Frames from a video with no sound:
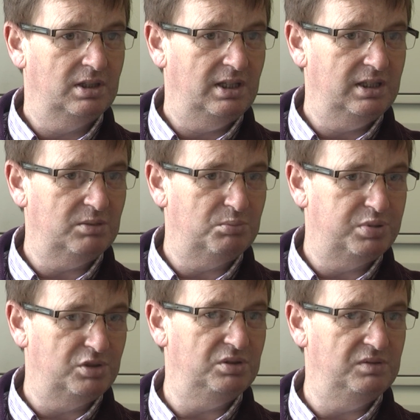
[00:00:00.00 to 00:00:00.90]
I can
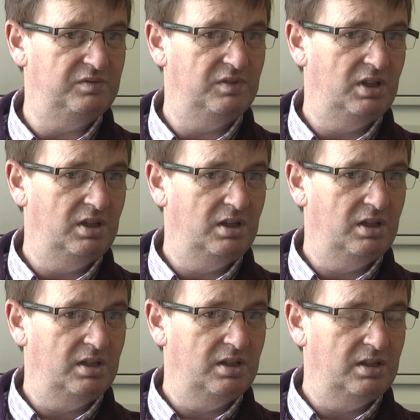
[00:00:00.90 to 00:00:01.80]
prove
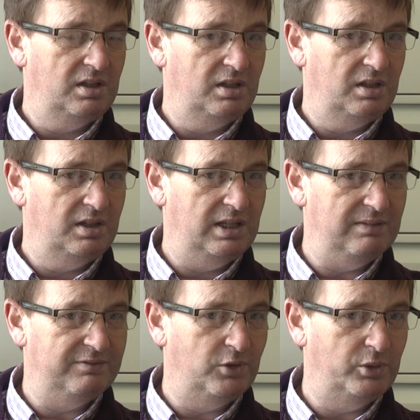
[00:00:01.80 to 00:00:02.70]

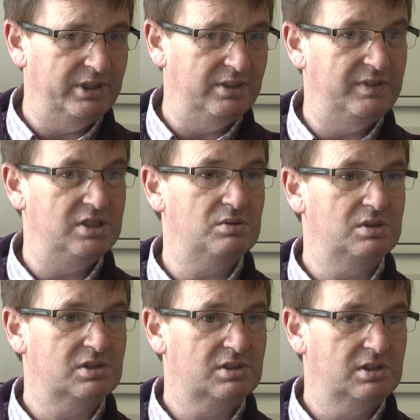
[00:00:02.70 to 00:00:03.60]
them 4
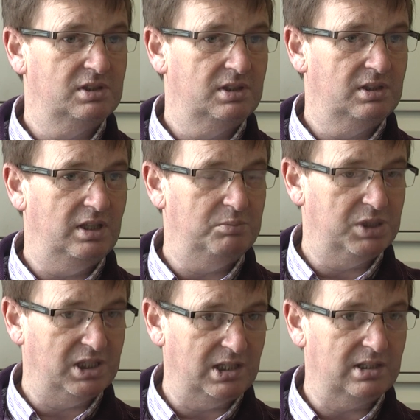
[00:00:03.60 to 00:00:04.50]
individuals in
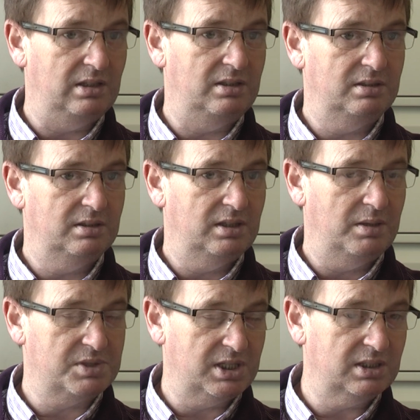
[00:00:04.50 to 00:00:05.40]
particular.
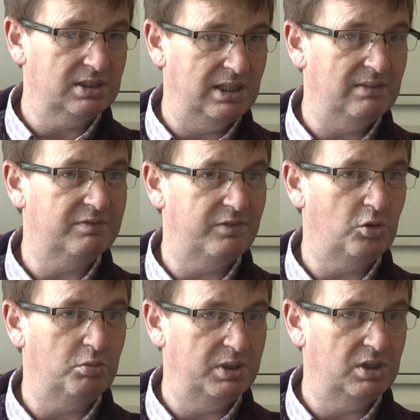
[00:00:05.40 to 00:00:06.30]
I'm sticking to them
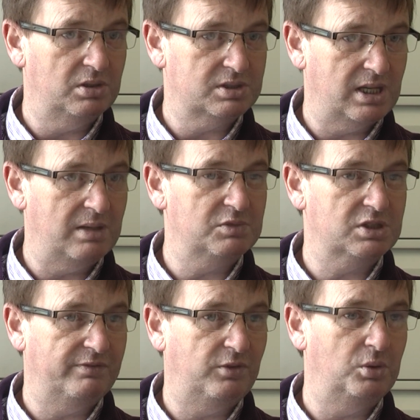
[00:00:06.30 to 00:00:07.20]
4 because them
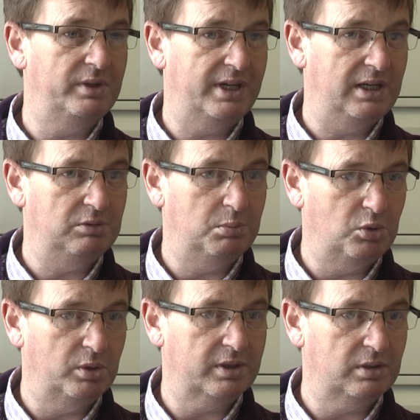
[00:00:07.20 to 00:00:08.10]
was the 4 that I
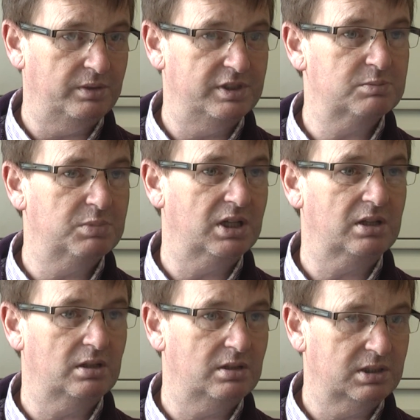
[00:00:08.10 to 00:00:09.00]
reported on this
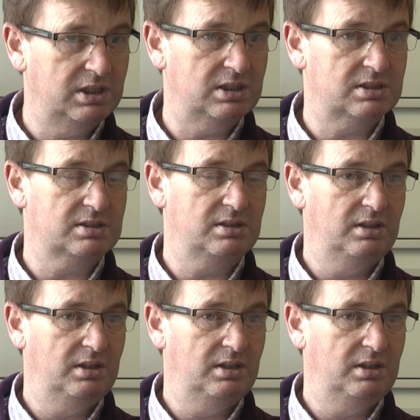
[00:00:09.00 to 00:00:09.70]
particular case